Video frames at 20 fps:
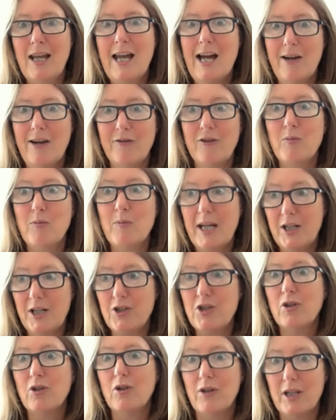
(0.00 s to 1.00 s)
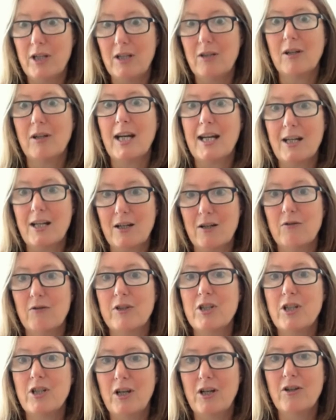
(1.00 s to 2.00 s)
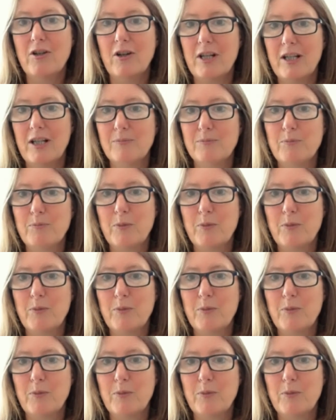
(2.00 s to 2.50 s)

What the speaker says: Have you made sure that you're getting a return on it?